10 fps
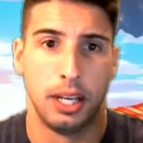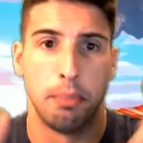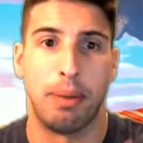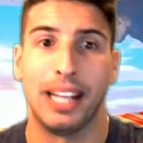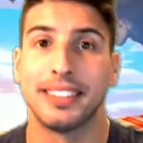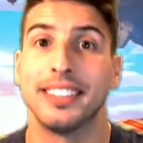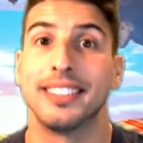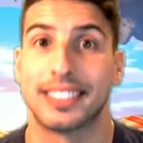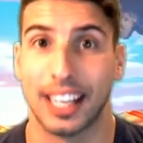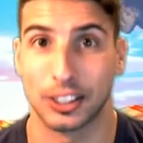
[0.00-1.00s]
Paladin
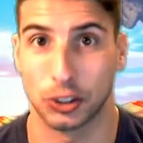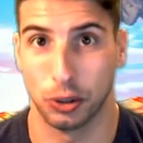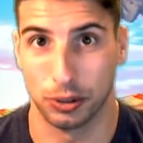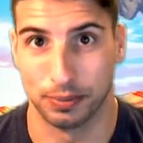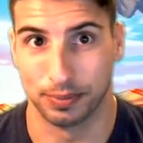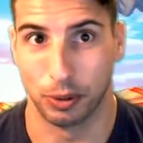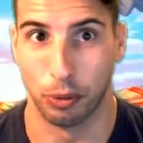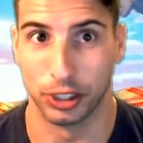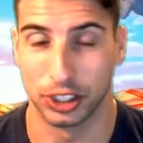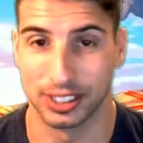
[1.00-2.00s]
Cecil,
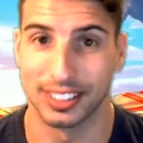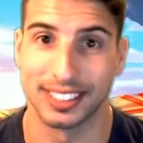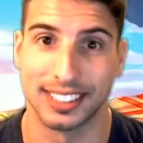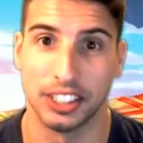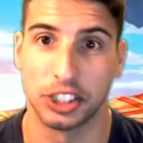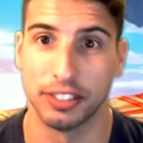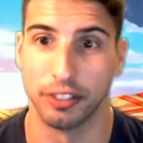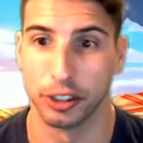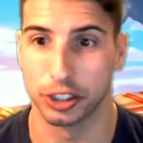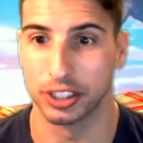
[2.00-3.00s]
which is the CG
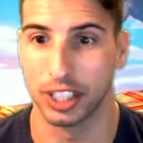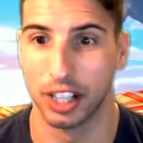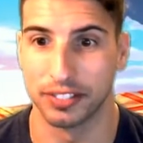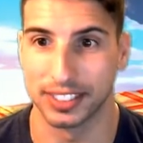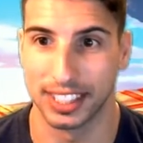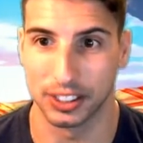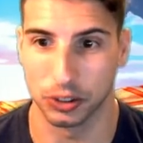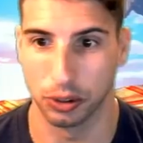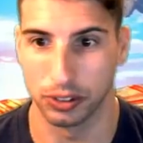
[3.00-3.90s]
version of Cecil.